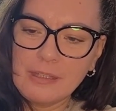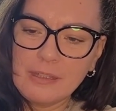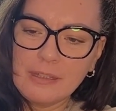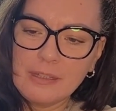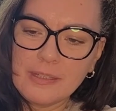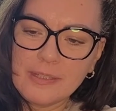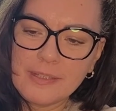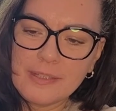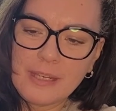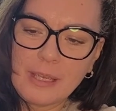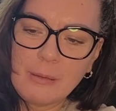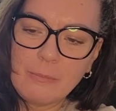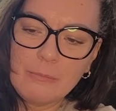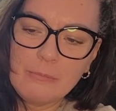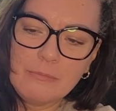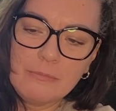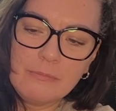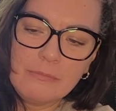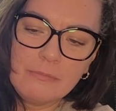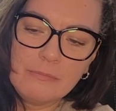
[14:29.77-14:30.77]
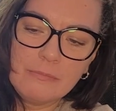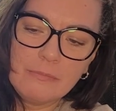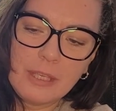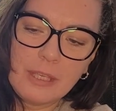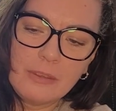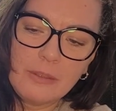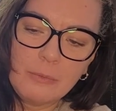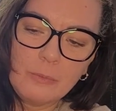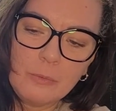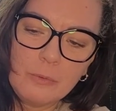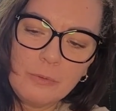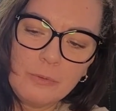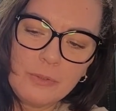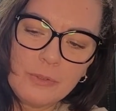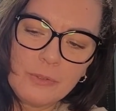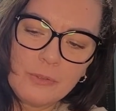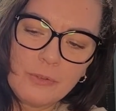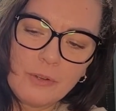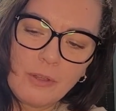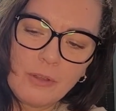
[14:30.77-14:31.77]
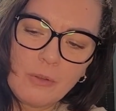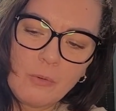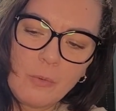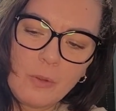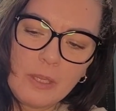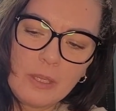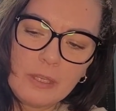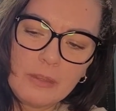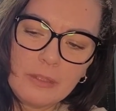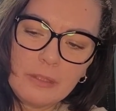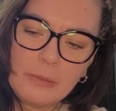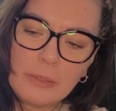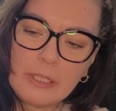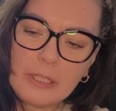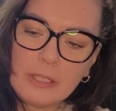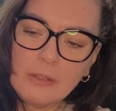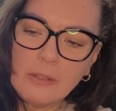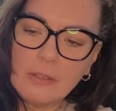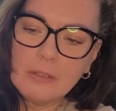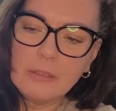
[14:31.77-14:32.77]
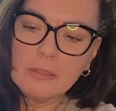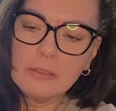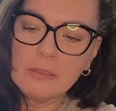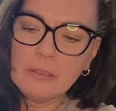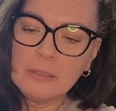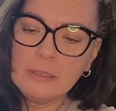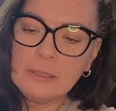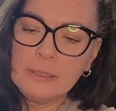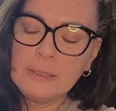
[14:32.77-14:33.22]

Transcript: the stem and the roots are not quite in there any longer.